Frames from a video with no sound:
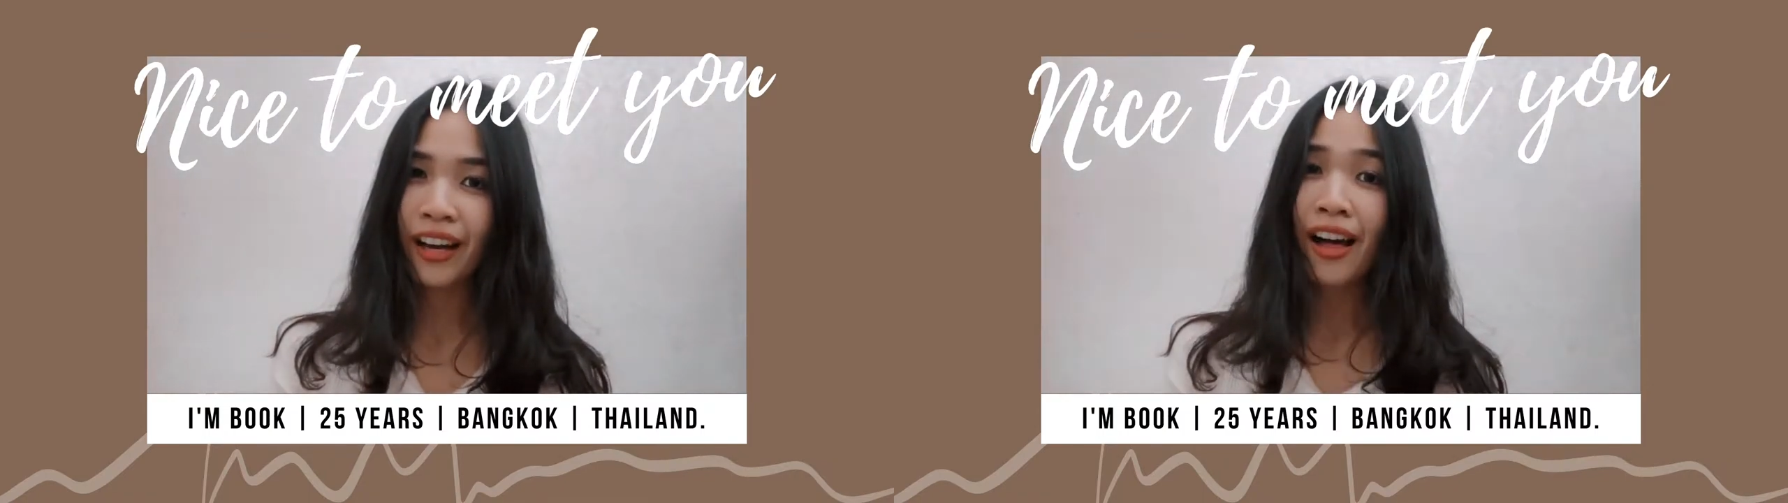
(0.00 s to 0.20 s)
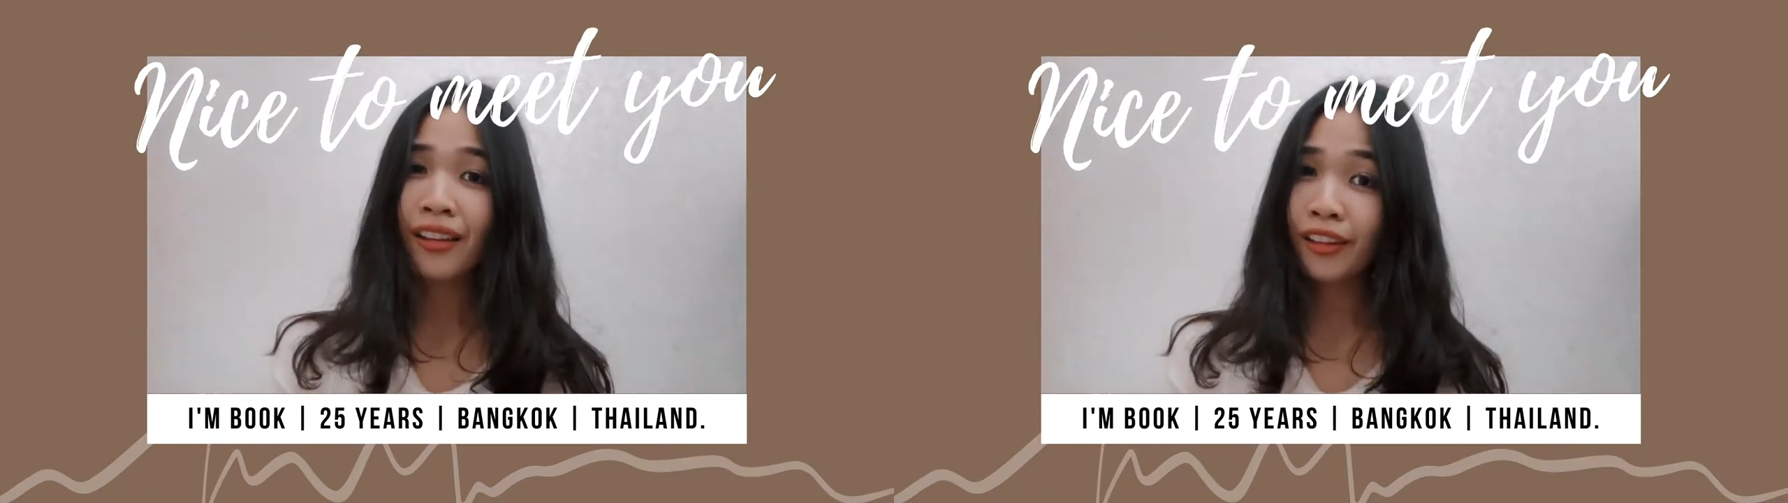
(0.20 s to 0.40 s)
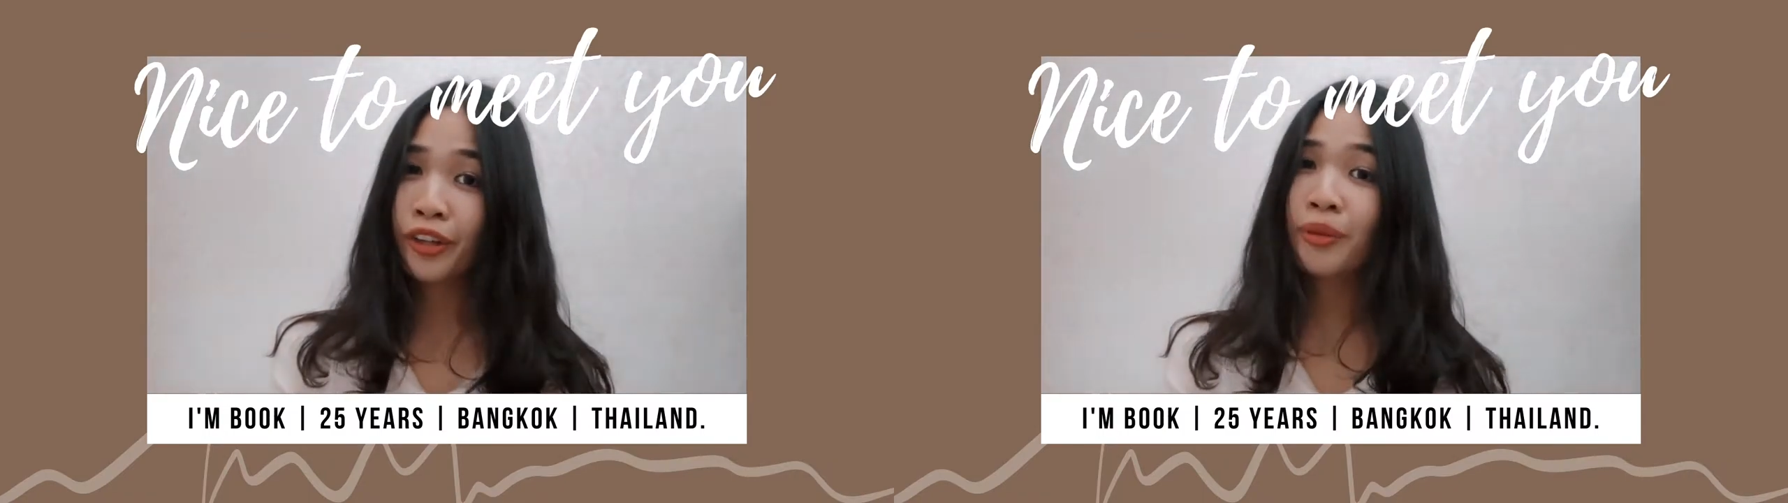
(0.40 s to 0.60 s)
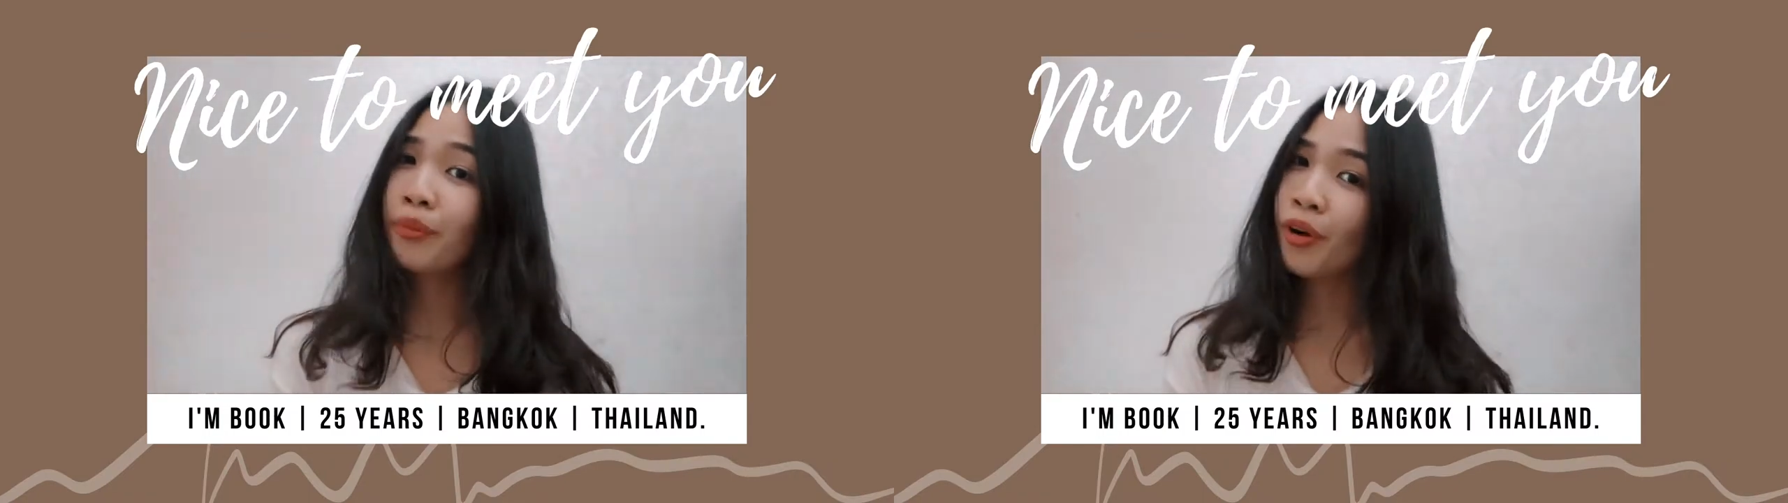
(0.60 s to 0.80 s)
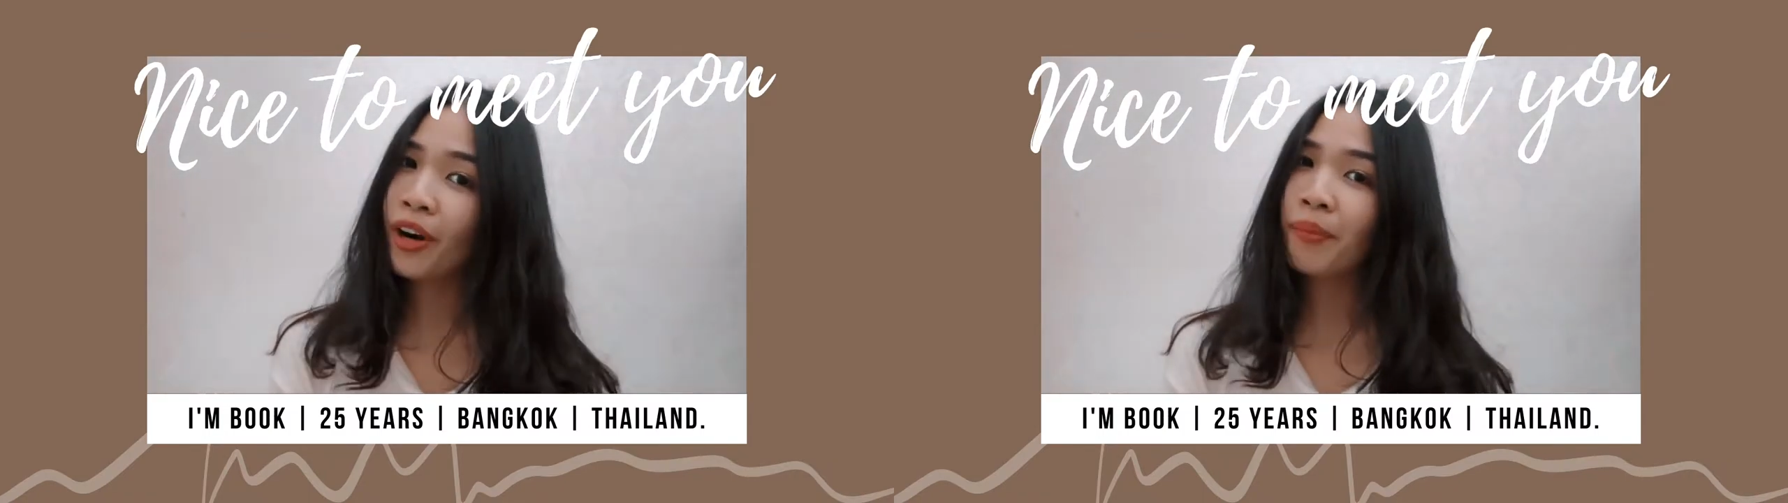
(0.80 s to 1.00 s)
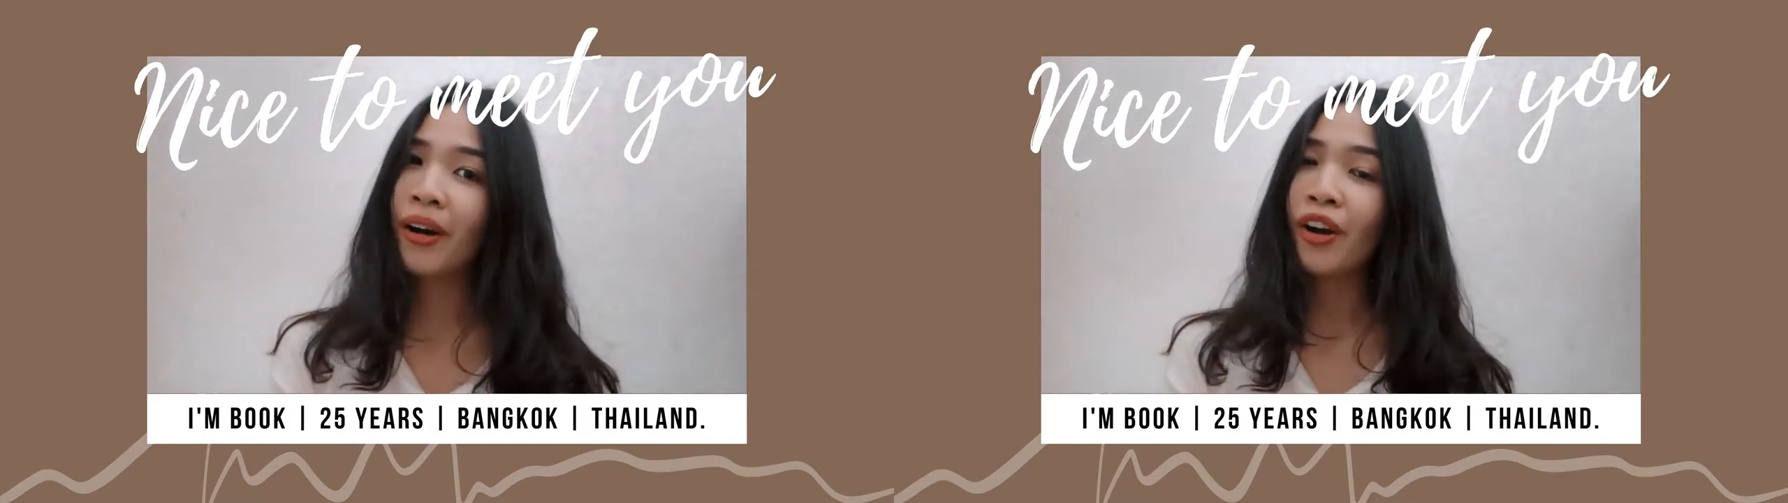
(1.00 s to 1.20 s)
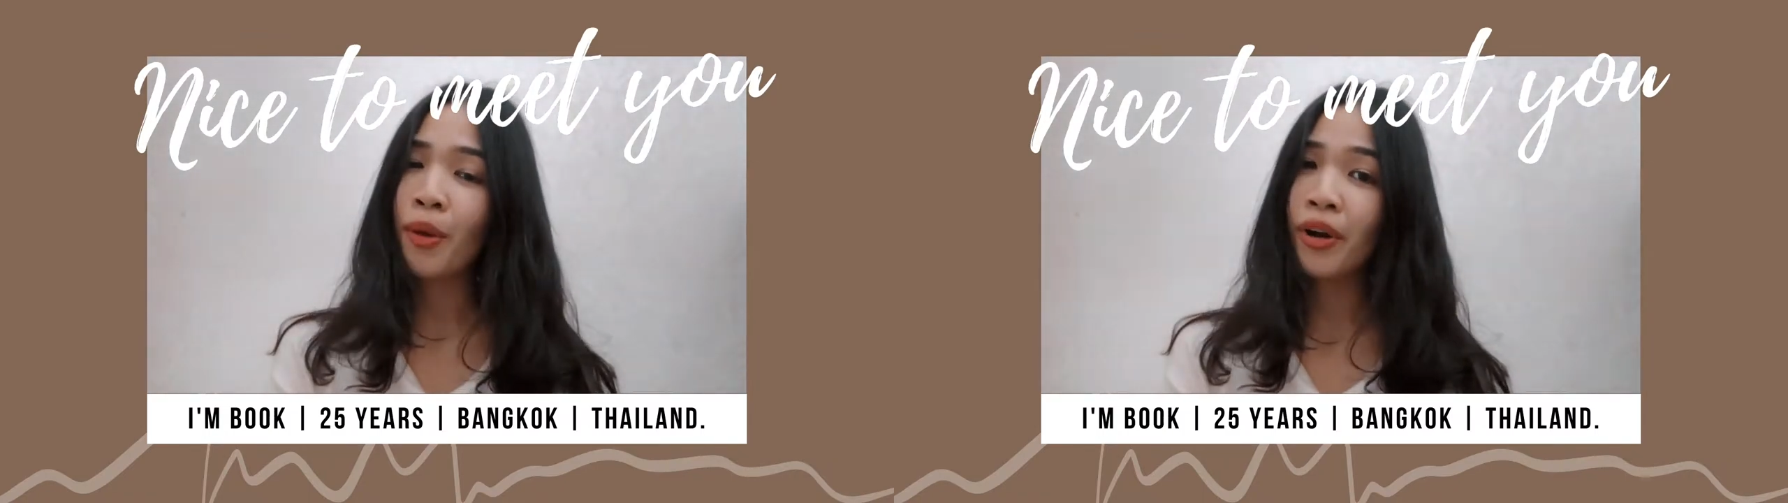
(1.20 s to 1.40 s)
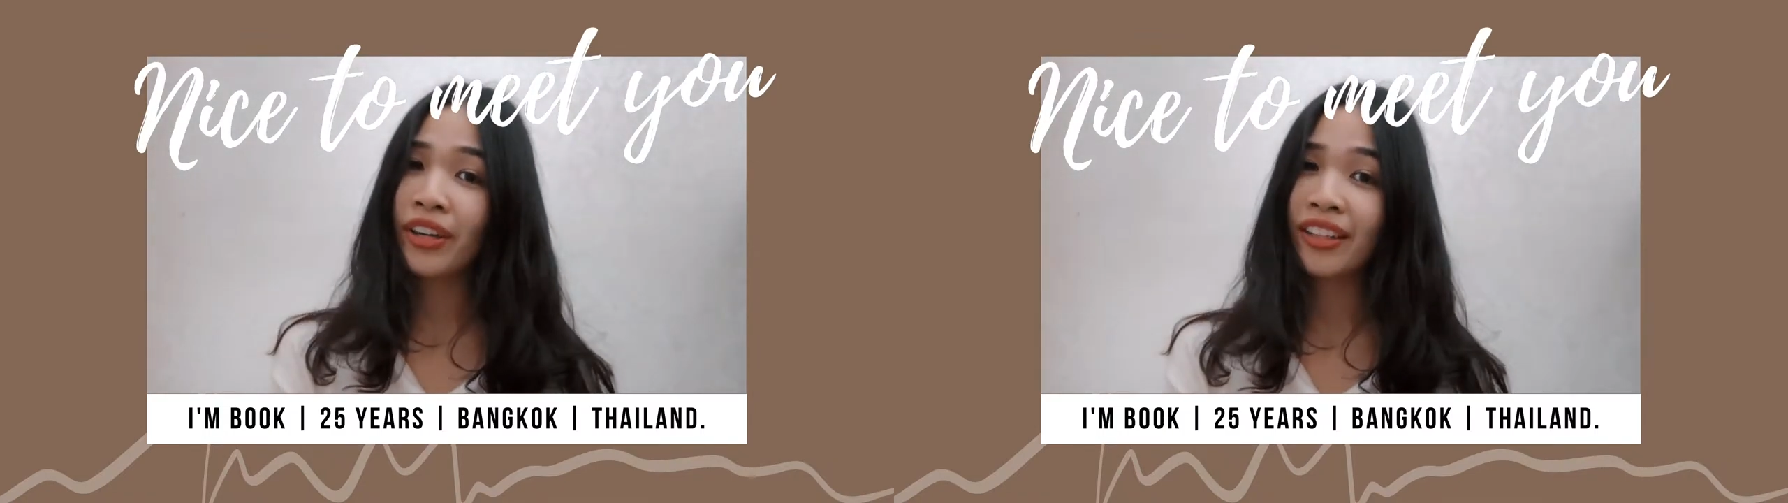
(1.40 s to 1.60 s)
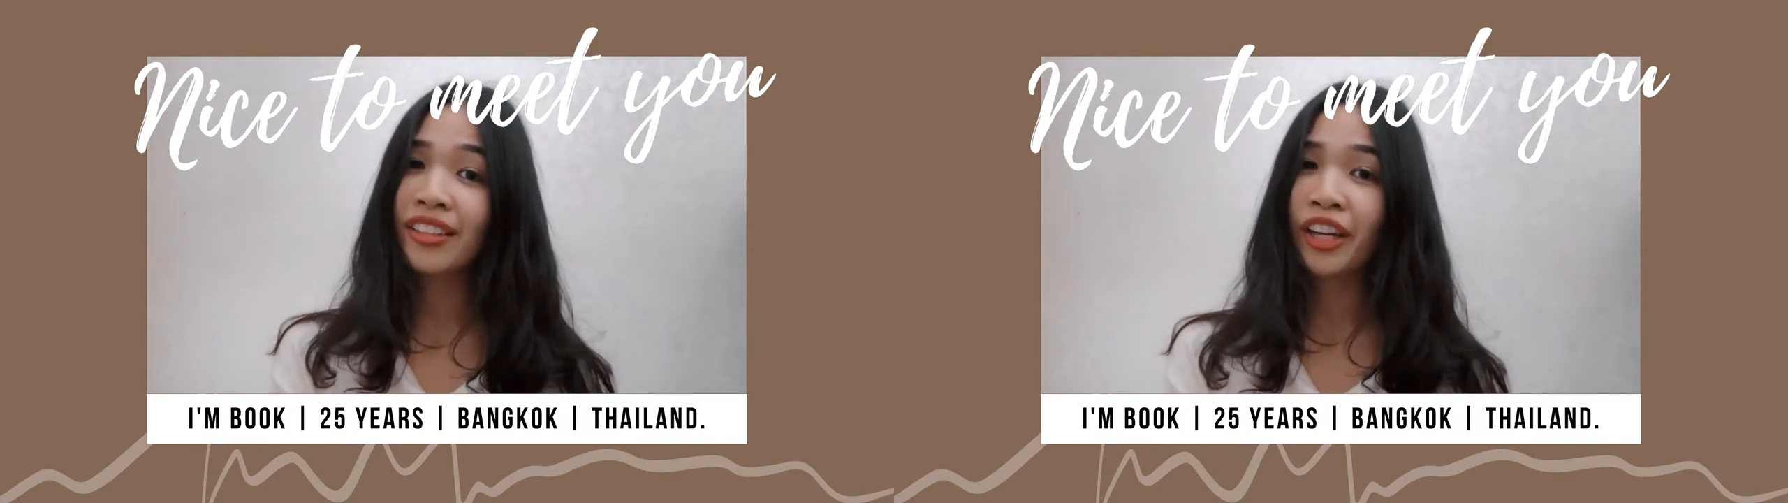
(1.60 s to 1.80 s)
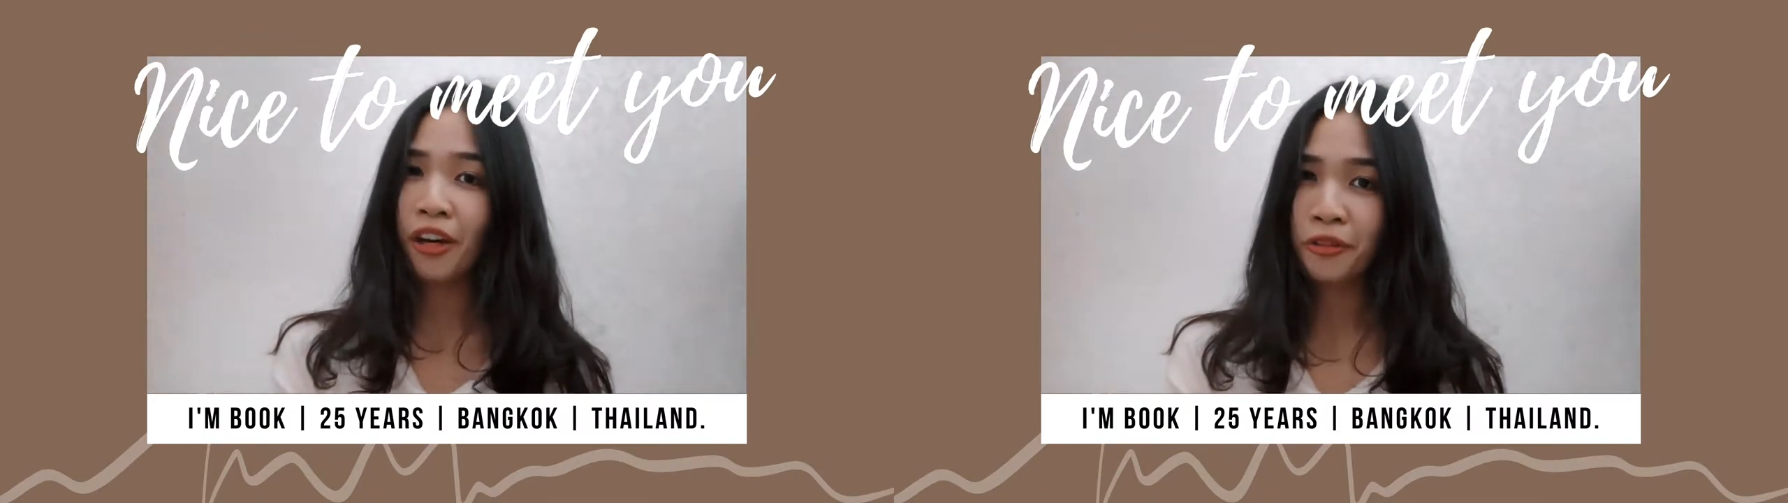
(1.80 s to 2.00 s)
learn more about American
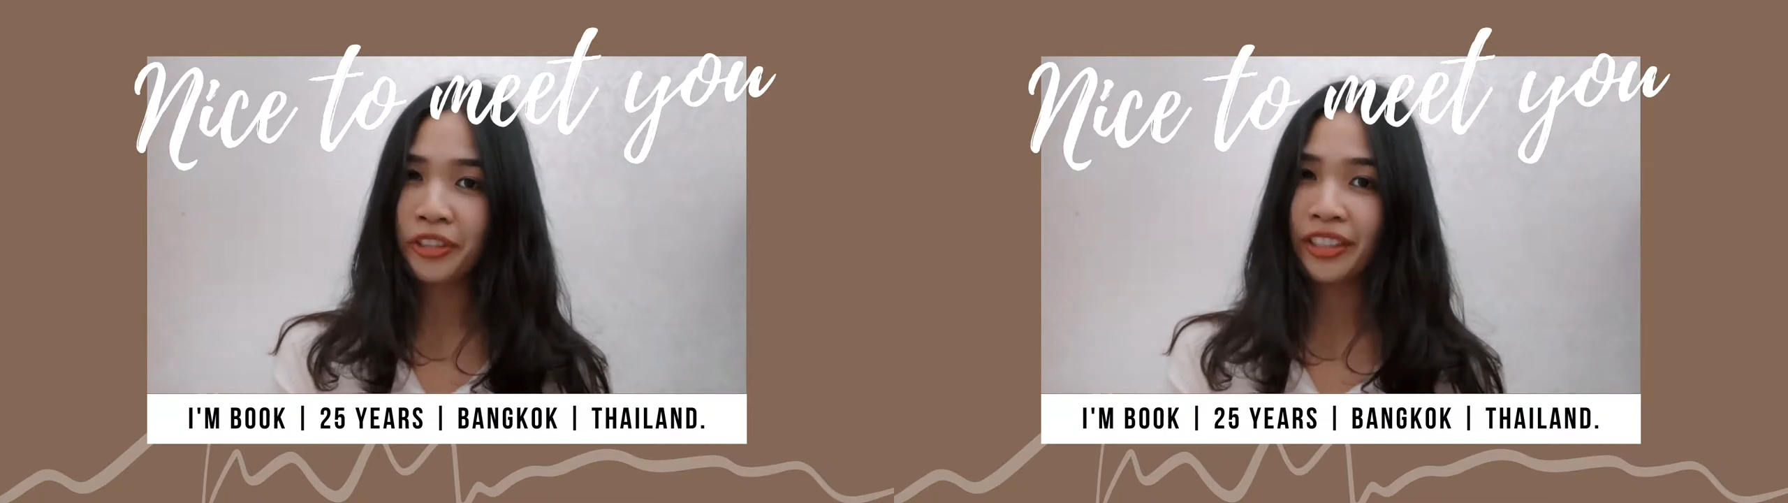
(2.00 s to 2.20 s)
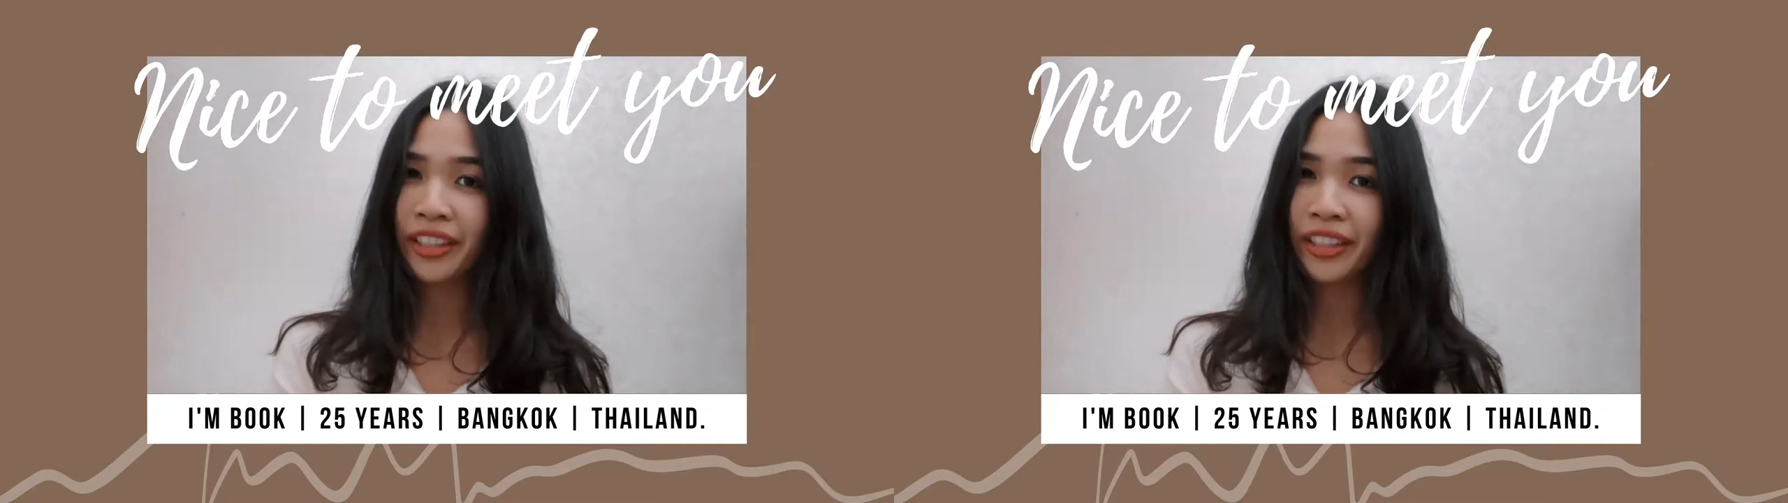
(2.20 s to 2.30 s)
culture,